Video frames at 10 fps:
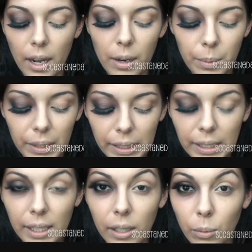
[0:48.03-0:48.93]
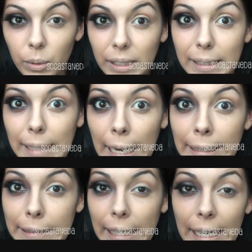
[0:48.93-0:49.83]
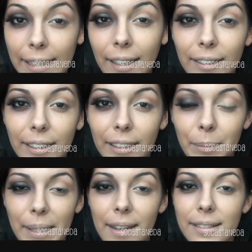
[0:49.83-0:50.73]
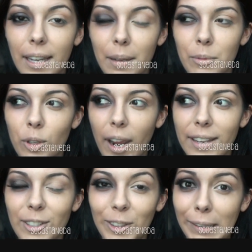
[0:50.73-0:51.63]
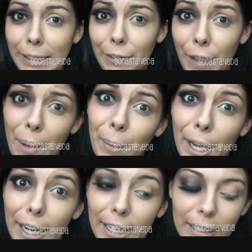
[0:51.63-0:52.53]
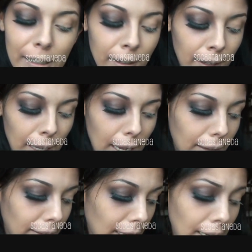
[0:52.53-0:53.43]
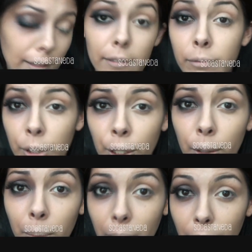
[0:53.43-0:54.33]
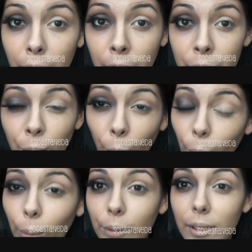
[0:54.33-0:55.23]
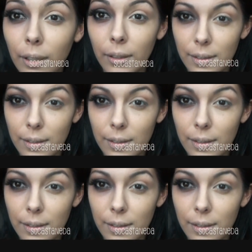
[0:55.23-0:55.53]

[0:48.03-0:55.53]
I really needed a really light, light color because I am trying to look like a vampire and like, you know, a million years old.